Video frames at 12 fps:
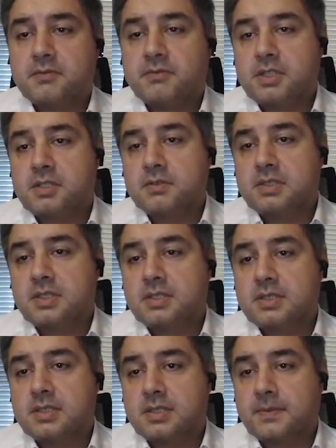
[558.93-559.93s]

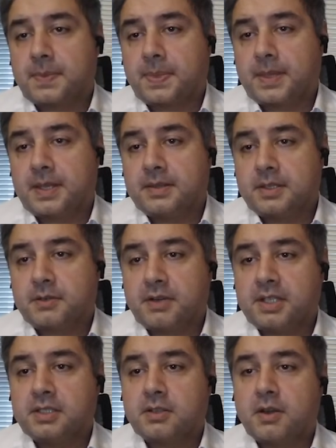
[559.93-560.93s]
reduces the
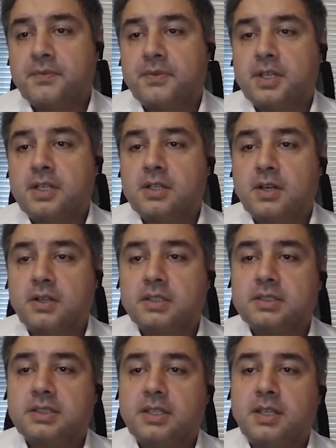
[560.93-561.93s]
credit offering
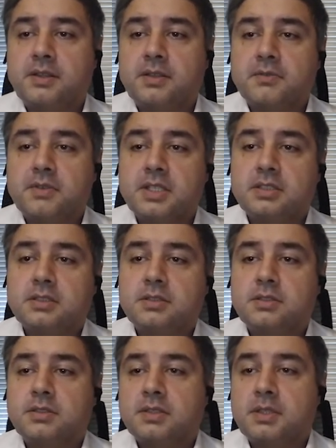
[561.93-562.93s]
cost and the risk
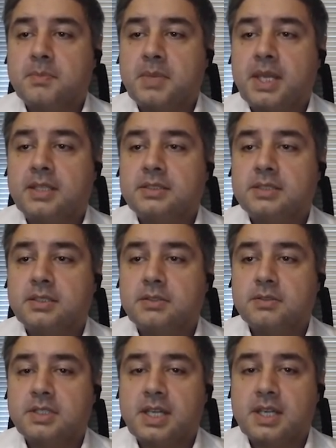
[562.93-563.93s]
to the banks and
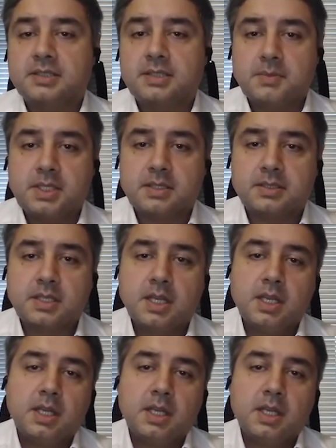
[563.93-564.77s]
to the SMEs.